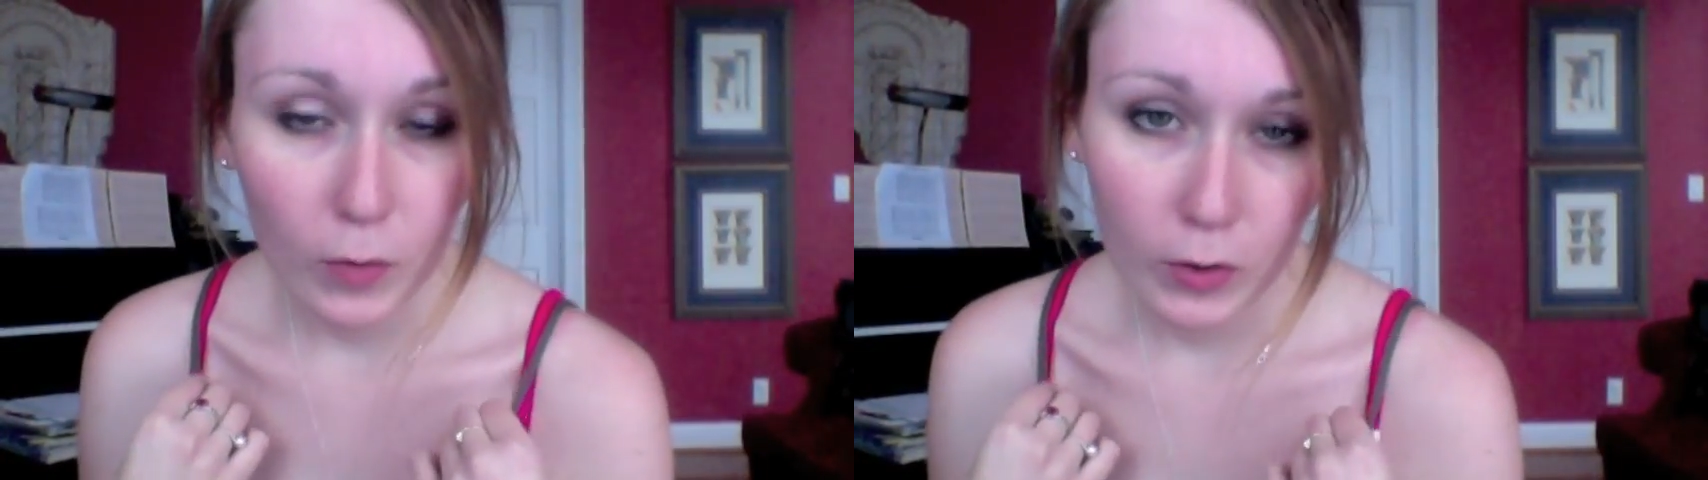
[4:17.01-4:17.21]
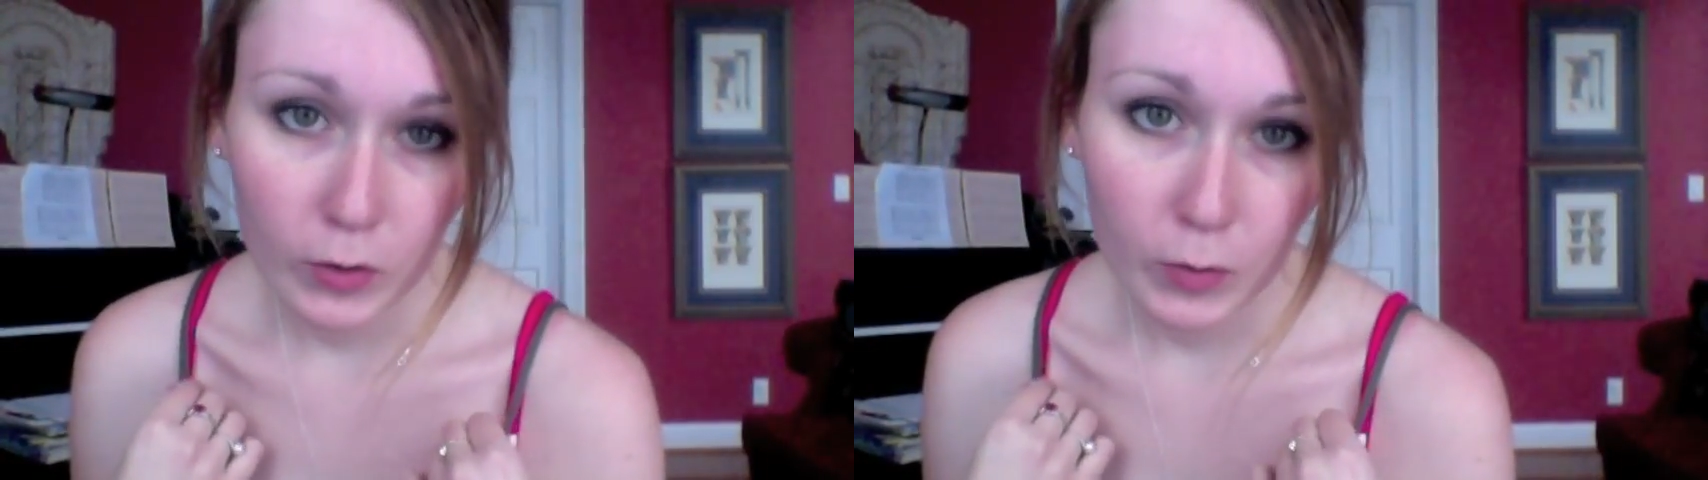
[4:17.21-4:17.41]

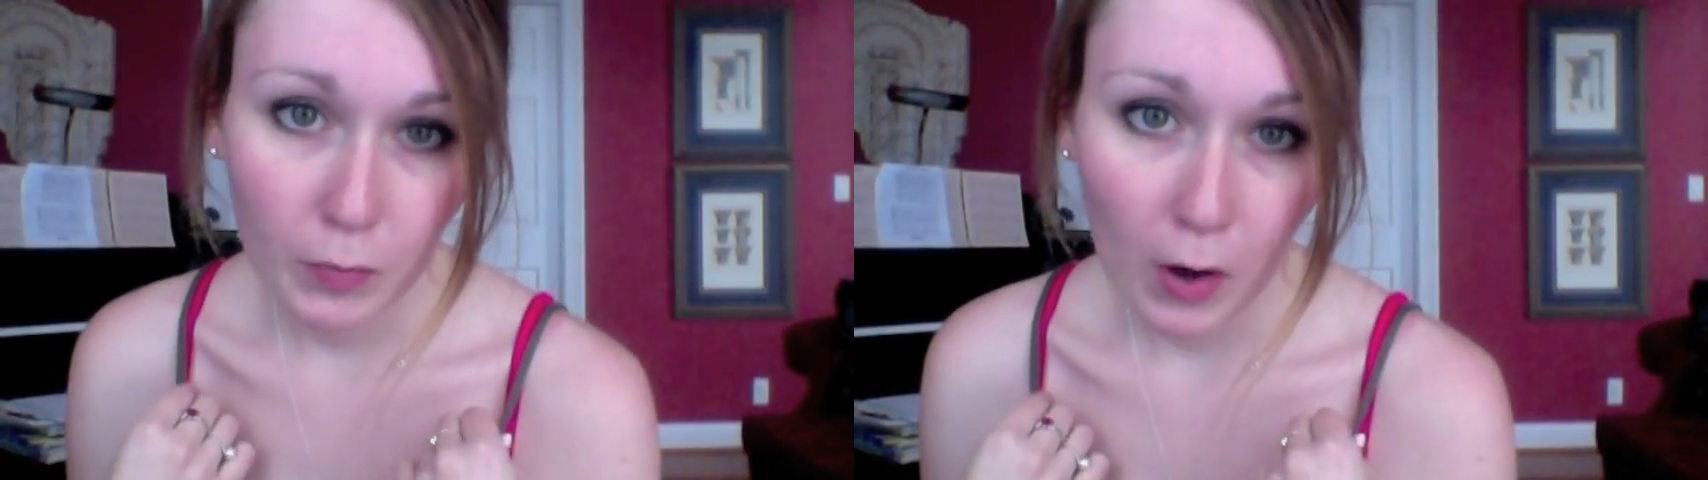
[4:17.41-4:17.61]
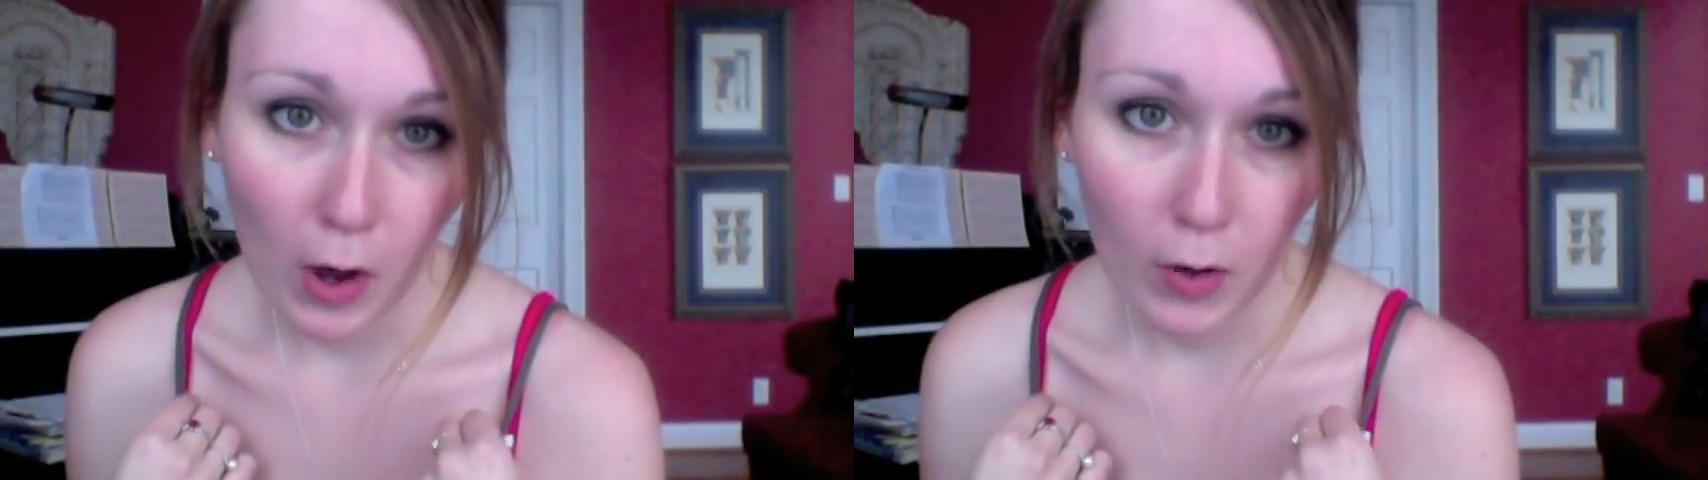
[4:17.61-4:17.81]
or a nude
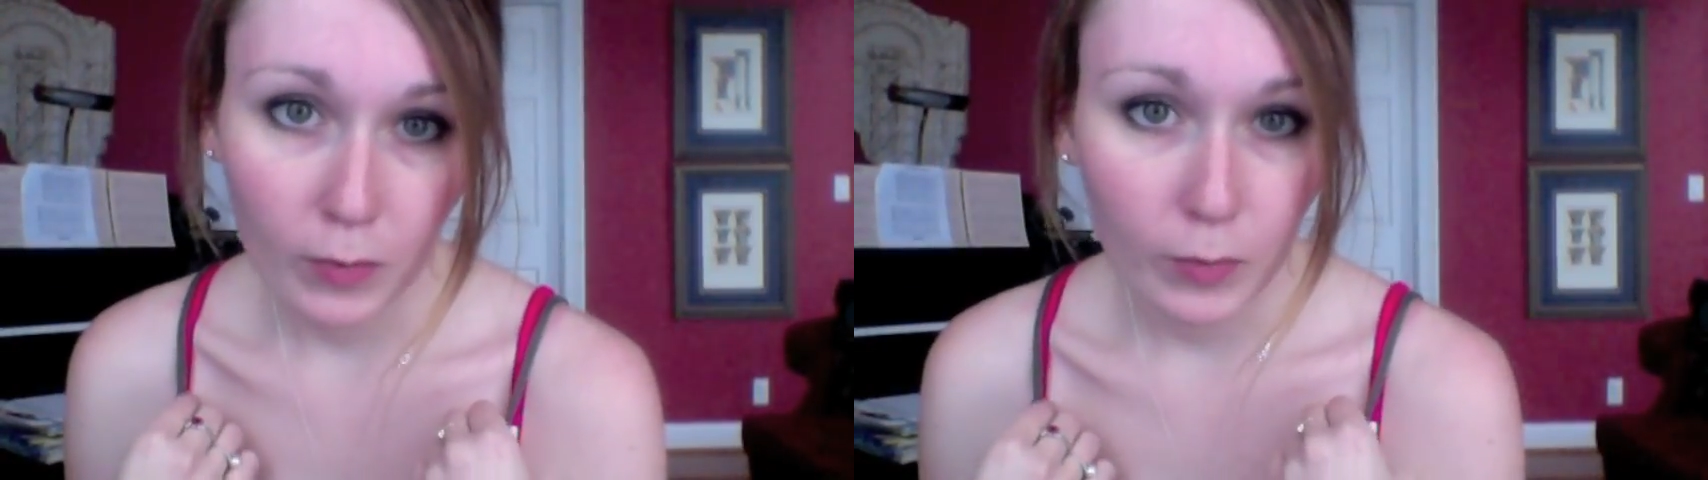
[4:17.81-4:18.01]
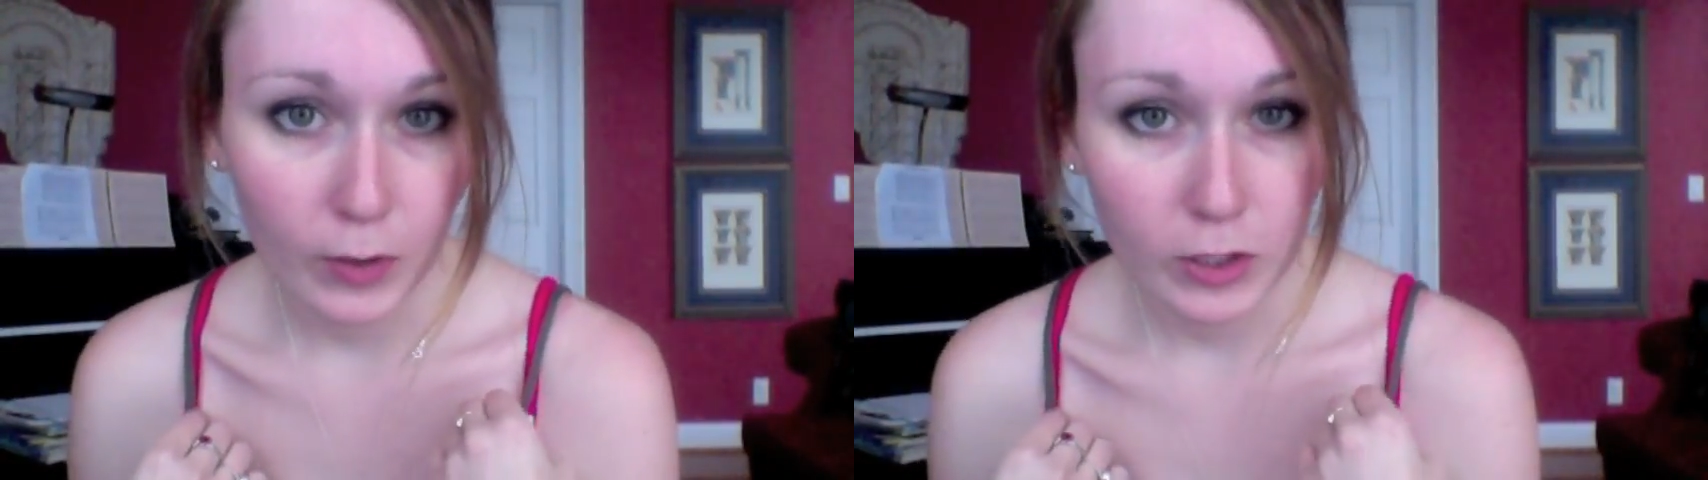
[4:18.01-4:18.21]
bra
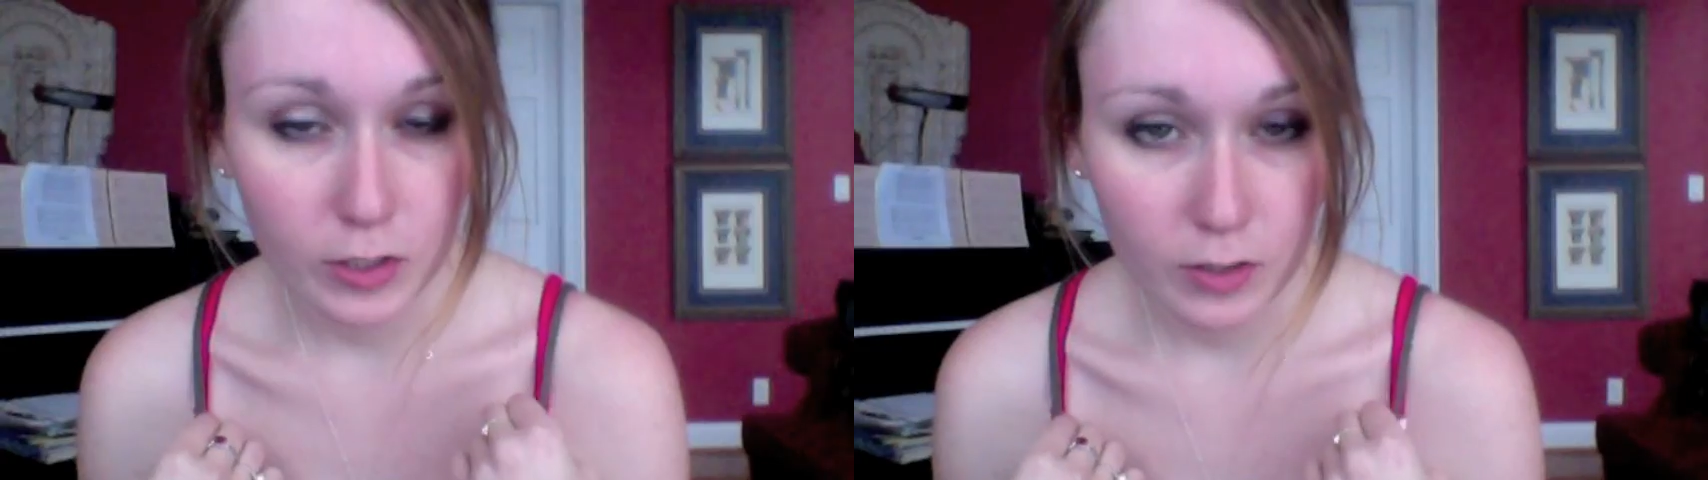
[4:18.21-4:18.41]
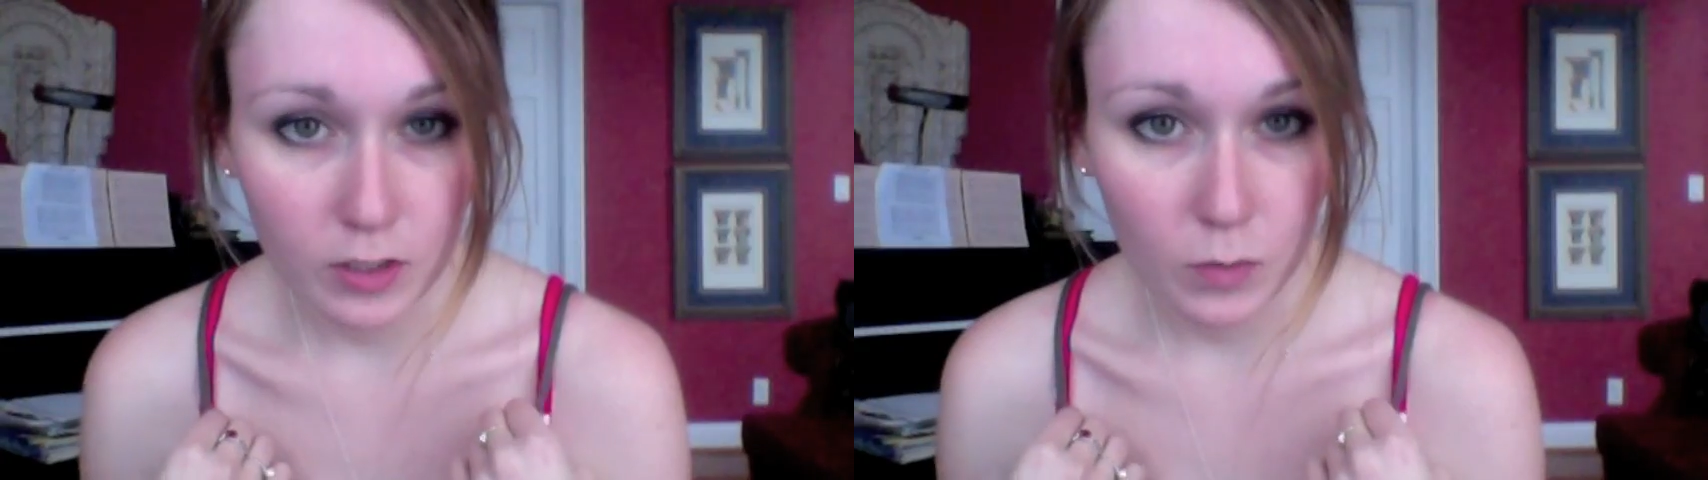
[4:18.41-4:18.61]
would work
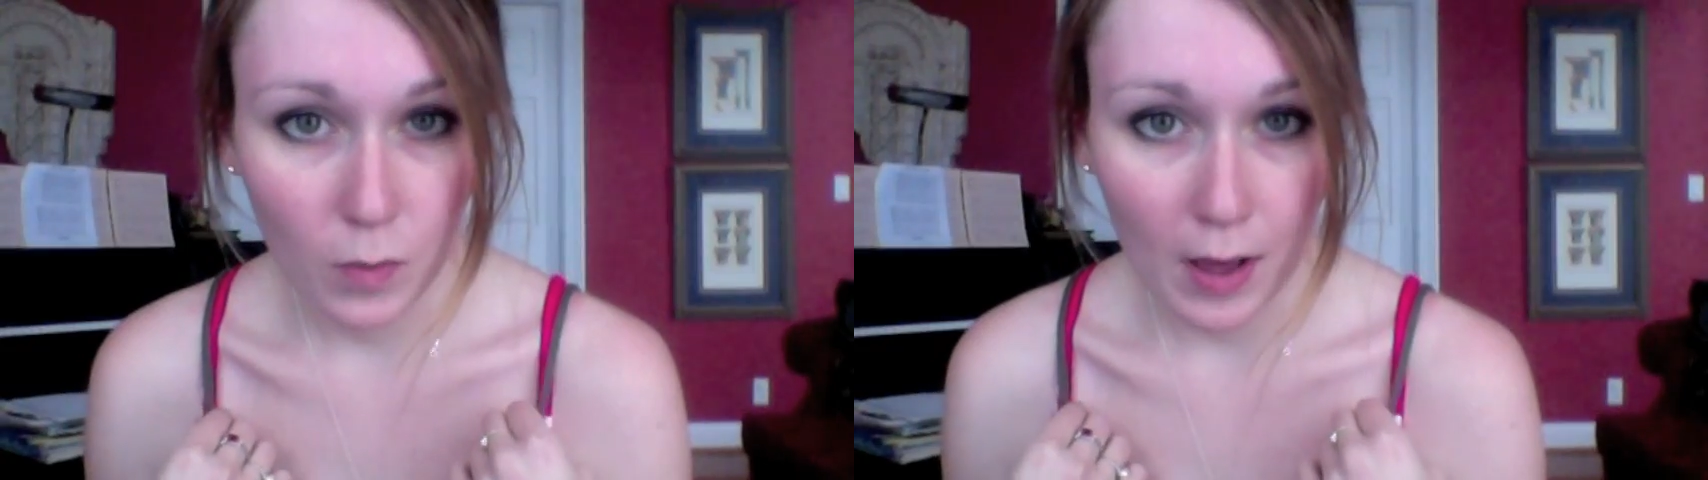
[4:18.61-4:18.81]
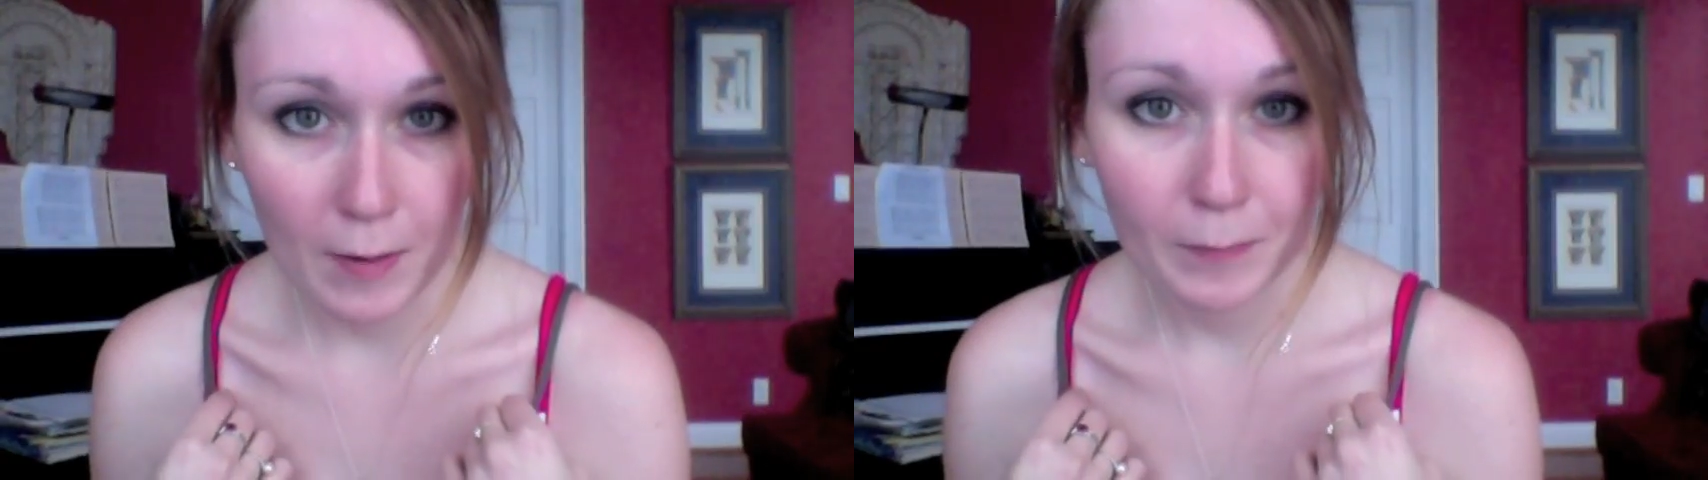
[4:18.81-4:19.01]
just as
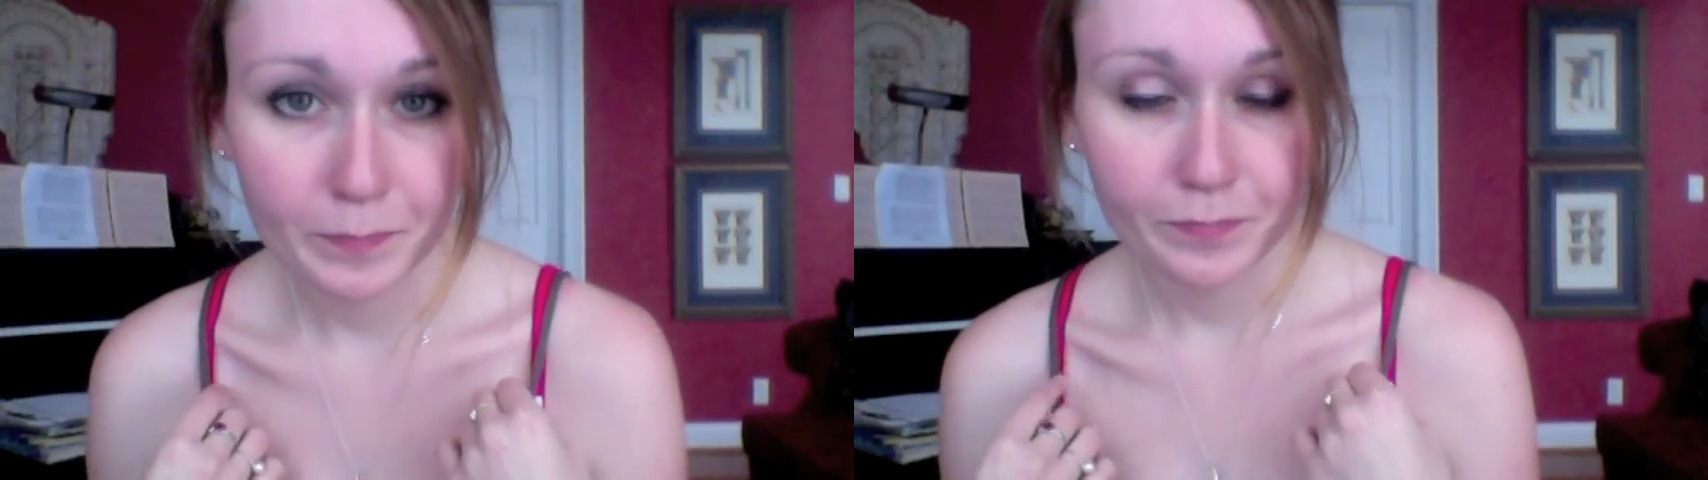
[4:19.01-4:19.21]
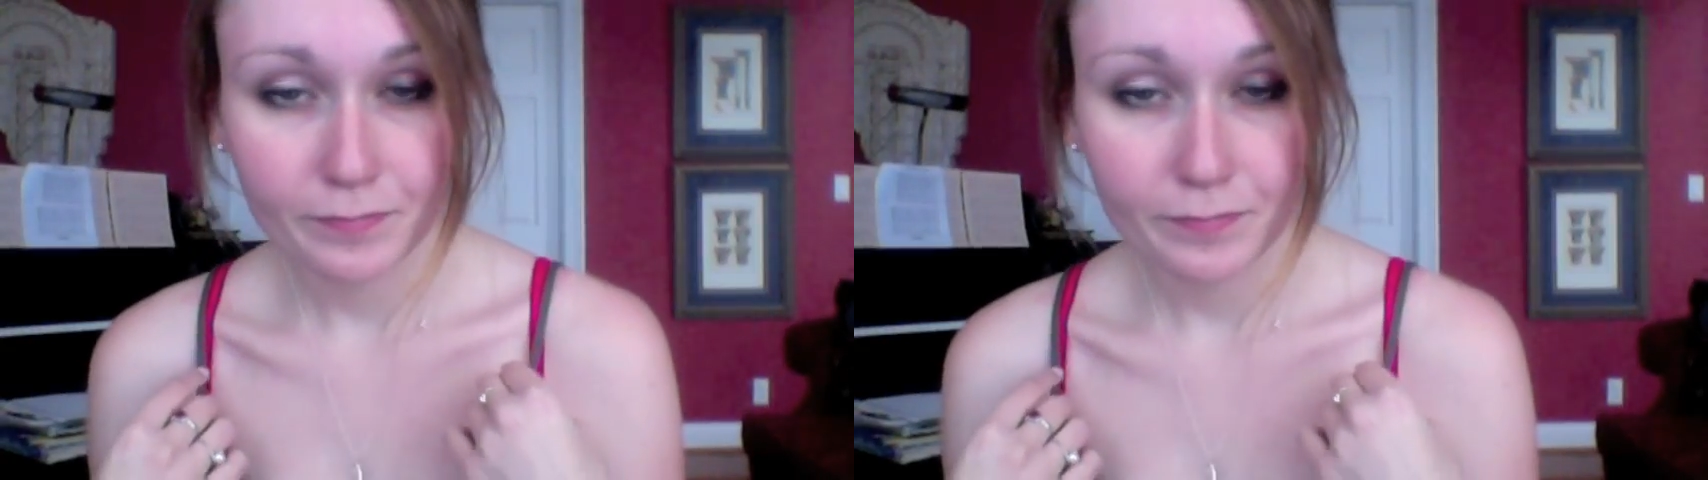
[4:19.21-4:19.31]
well.